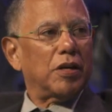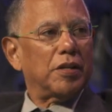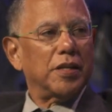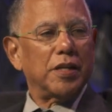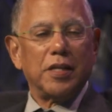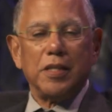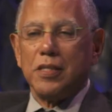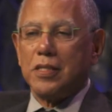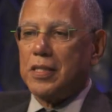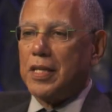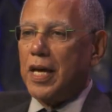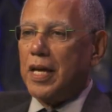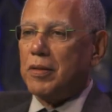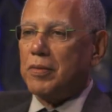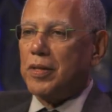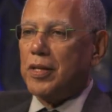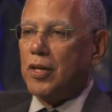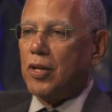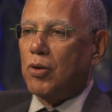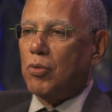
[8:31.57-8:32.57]
I think he
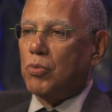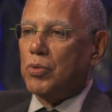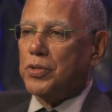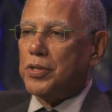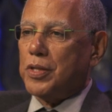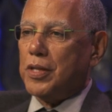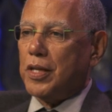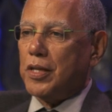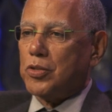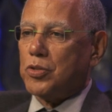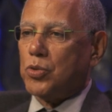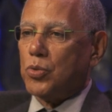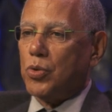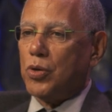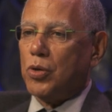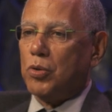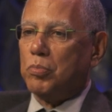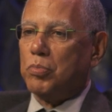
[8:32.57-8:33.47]
sat there with an editorial